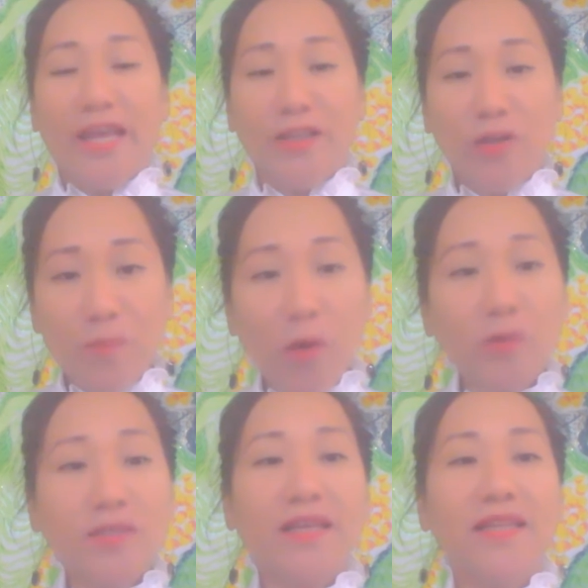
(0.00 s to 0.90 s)
and
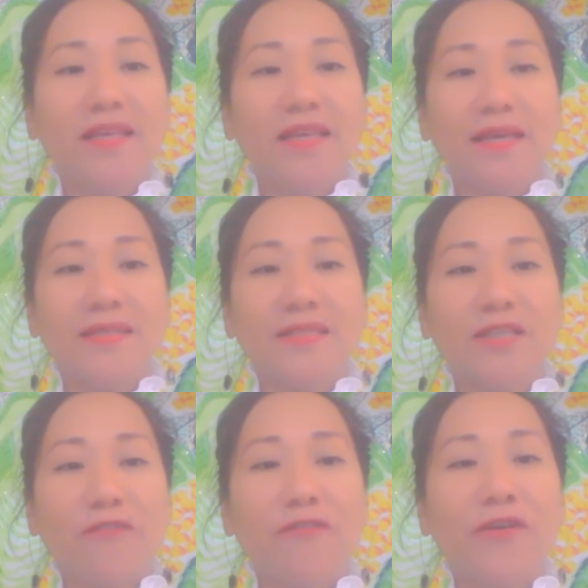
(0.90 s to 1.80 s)
compose ideas,
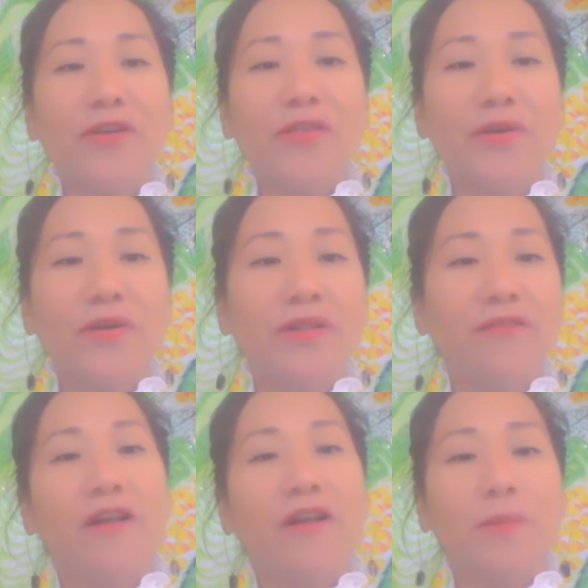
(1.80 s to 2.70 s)
further
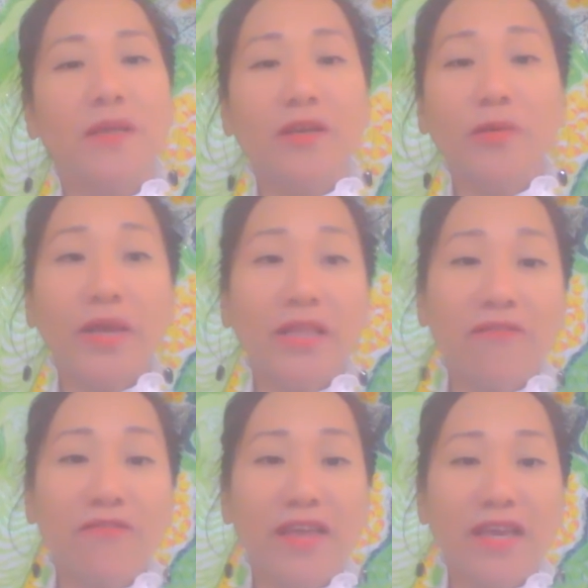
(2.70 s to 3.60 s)
developing the
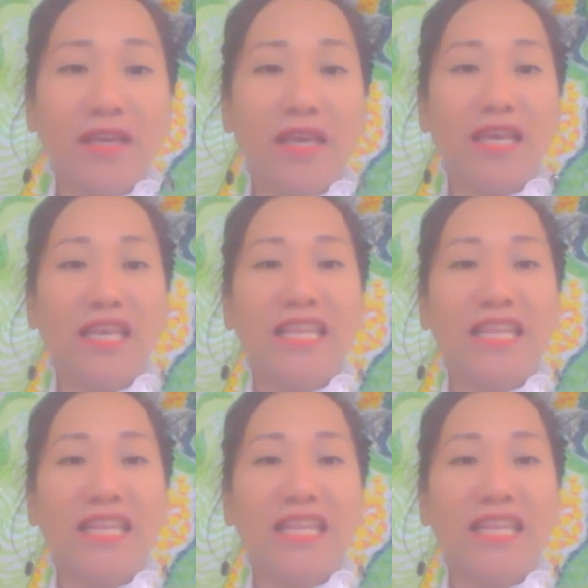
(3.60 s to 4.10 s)
creative thinking